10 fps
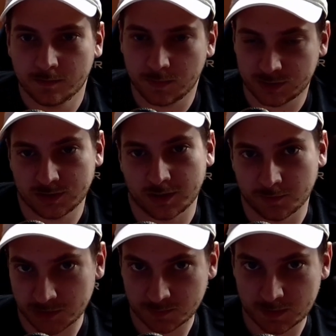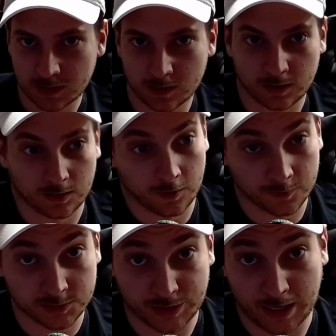much like with speed and
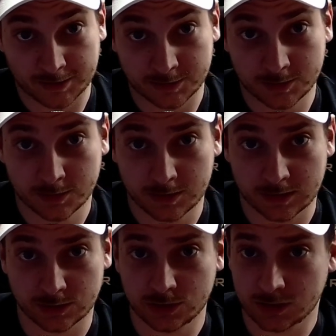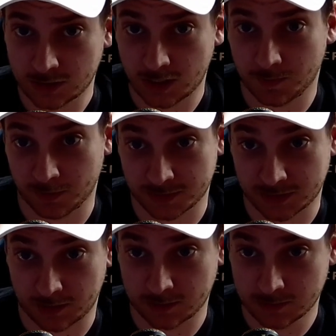other stats, is just a couple of
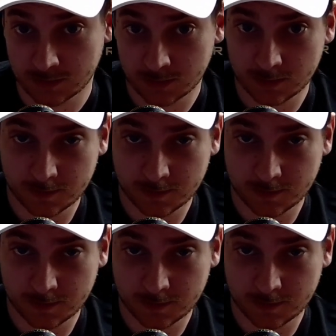seconds.